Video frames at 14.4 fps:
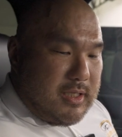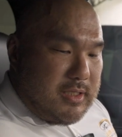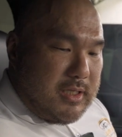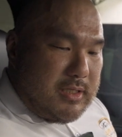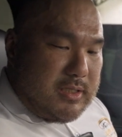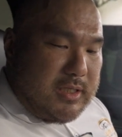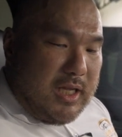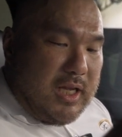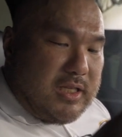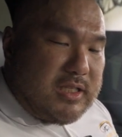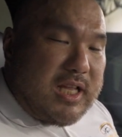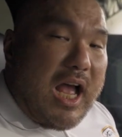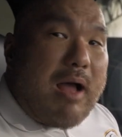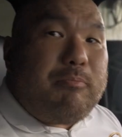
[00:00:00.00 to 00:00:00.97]
this is the
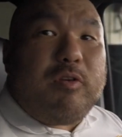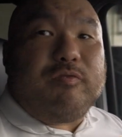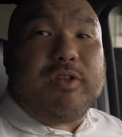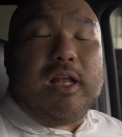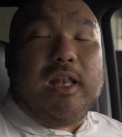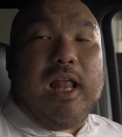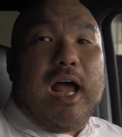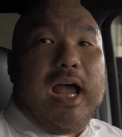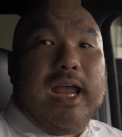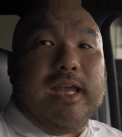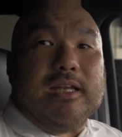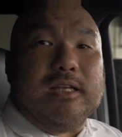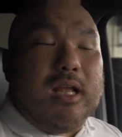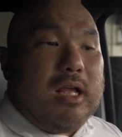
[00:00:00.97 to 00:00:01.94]
top of the
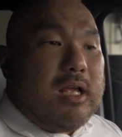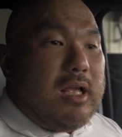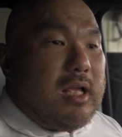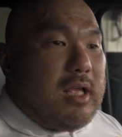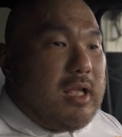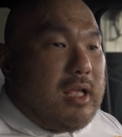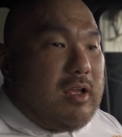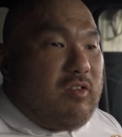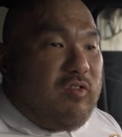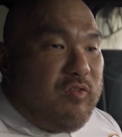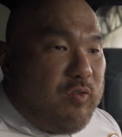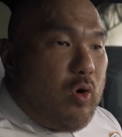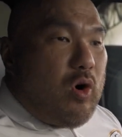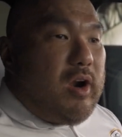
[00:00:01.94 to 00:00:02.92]
line
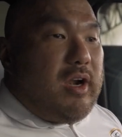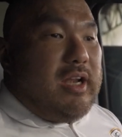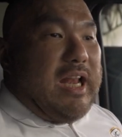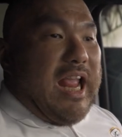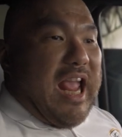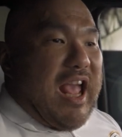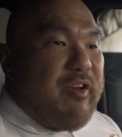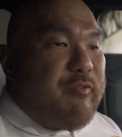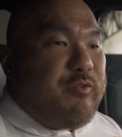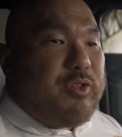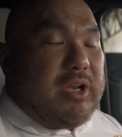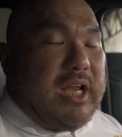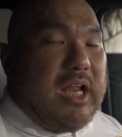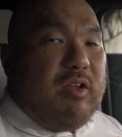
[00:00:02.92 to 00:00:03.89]
Ford
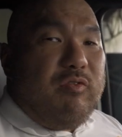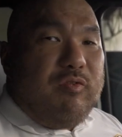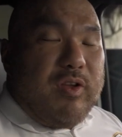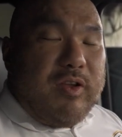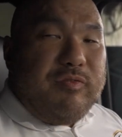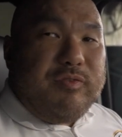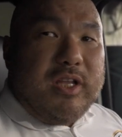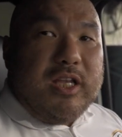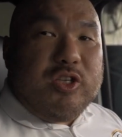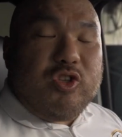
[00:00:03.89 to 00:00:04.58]
F-350